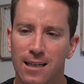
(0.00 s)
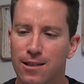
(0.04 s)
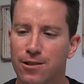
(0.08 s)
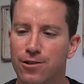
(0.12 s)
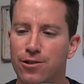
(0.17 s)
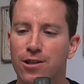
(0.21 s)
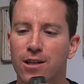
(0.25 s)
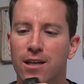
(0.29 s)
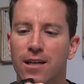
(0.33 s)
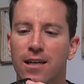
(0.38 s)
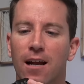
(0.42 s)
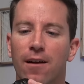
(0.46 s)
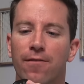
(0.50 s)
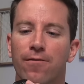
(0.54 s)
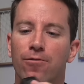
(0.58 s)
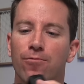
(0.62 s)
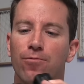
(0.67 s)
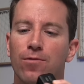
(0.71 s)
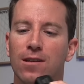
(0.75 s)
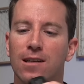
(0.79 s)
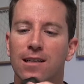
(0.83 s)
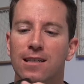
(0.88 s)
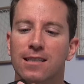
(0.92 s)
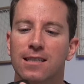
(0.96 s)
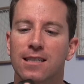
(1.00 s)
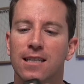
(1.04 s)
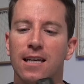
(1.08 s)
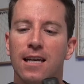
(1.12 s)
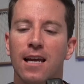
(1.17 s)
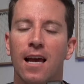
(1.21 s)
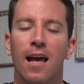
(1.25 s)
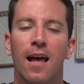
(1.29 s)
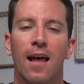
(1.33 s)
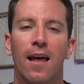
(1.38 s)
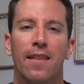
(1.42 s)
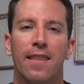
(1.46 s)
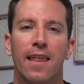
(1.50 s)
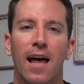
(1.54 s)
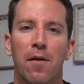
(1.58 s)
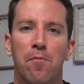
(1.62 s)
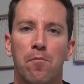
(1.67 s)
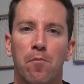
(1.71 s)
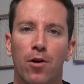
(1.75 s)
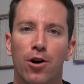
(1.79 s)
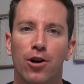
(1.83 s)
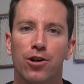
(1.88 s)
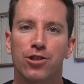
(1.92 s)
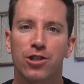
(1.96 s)
and you can never really see that
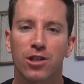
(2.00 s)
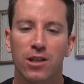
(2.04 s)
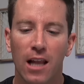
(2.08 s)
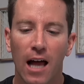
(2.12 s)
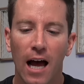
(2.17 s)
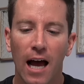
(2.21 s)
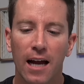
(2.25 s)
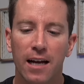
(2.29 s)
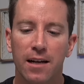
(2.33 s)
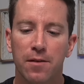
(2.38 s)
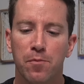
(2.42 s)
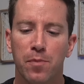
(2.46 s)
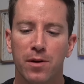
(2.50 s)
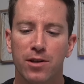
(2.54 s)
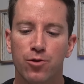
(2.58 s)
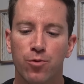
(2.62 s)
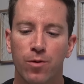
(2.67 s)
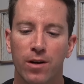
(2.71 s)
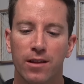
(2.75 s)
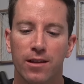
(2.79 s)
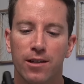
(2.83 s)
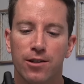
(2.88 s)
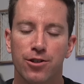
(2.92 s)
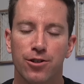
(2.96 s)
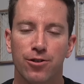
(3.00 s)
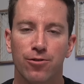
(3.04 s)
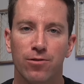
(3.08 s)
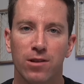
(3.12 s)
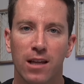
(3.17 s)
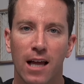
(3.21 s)
merge line between the two